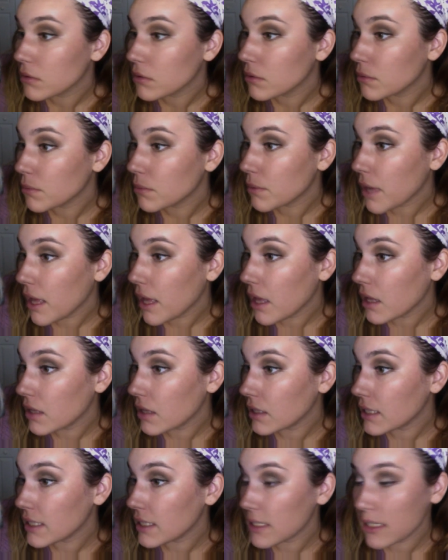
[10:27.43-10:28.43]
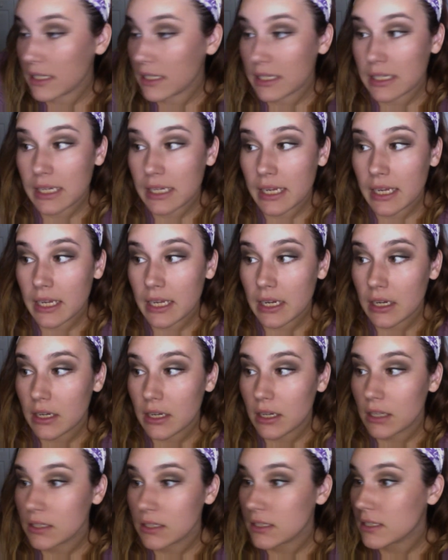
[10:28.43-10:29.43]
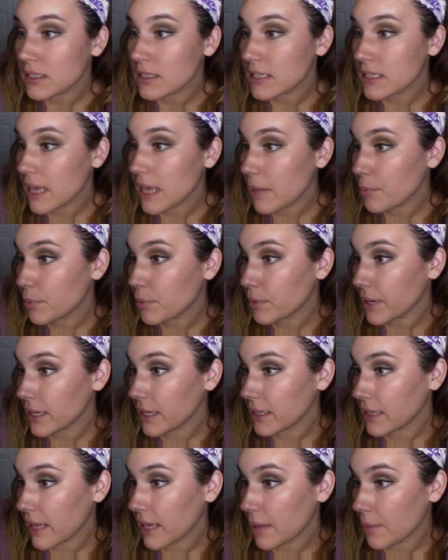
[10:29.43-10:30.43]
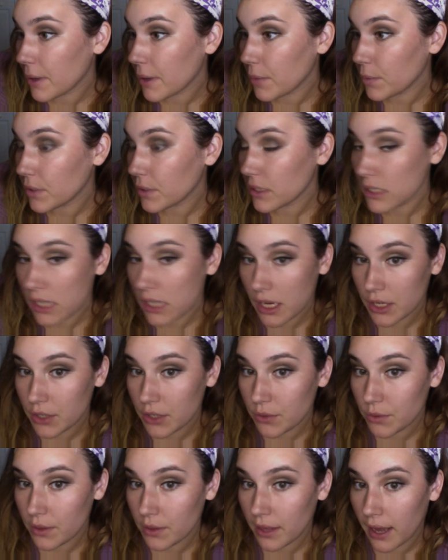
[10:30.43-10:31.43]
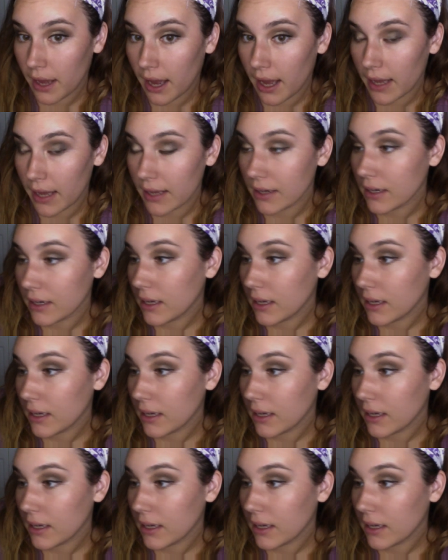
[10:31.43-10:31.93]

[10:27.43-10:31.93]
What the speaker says: Well, it did separate them, I will tell you that,